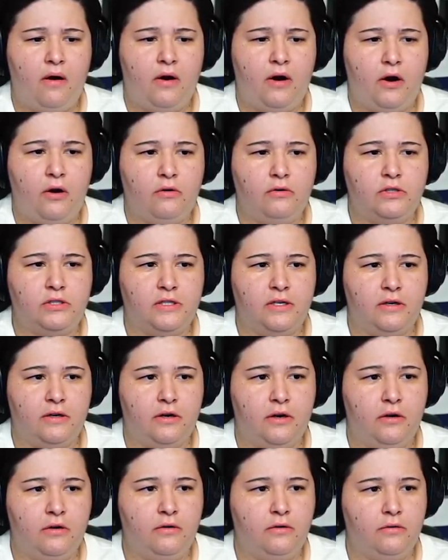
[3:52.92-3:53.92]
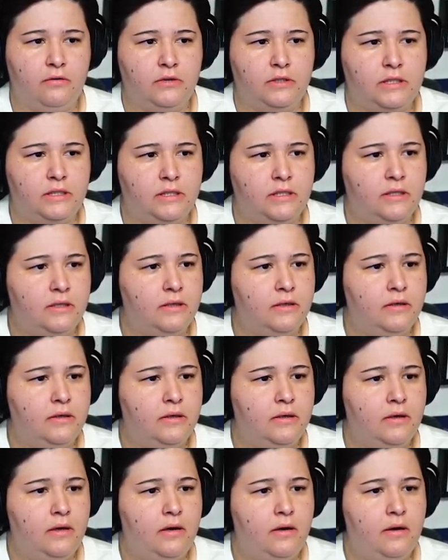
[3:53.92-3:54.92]
Coast to coast.
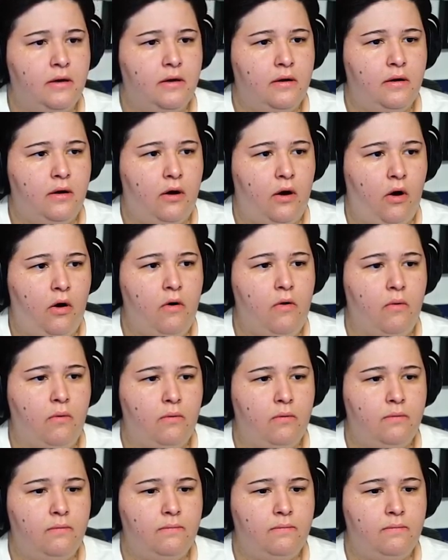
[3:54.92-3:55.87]
Oh.